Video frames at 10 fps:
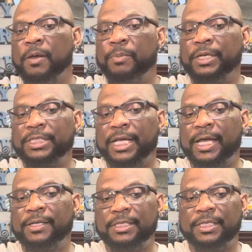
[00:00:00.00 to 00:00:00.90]
But check
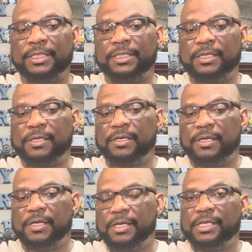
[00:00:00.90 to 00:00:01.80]
out this
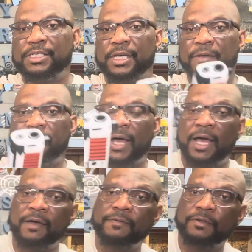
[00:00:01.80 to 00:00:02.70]
Gen
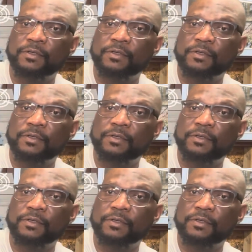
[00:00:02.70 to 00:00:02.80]
5